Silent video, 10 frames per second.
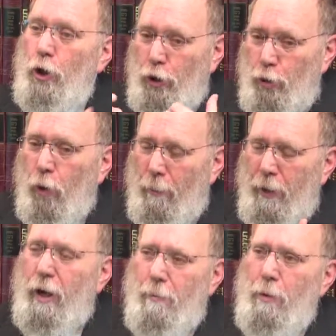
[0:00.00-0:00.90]
you are
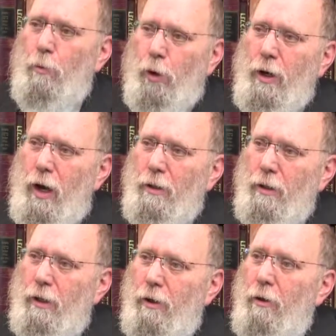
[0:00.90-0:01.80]
becoming more
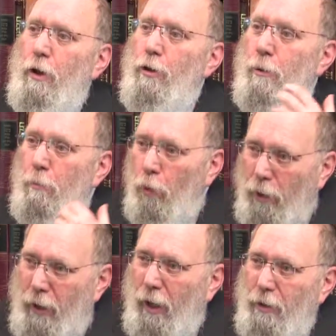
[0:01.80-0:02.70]
godly. The
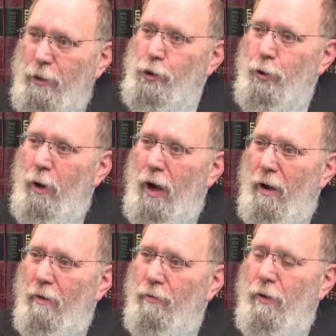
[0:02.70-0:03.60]
more knowledge you
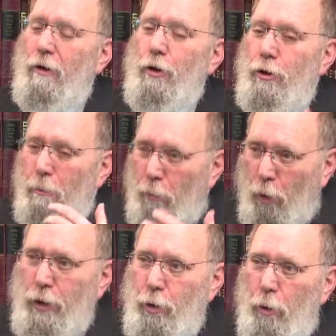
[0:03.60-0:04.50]
have, the
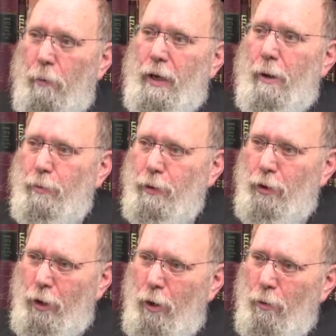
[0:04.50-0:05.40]
more you will be able
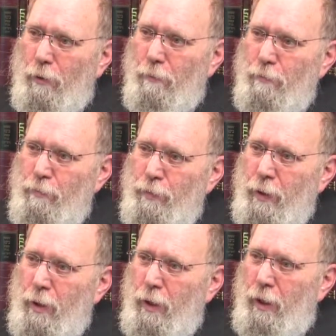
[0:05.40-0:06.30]
to know.
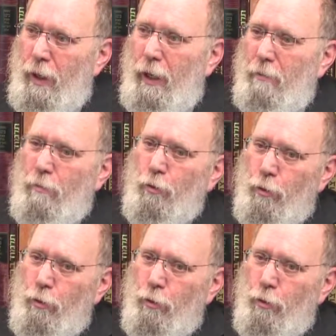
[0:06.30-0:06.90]
It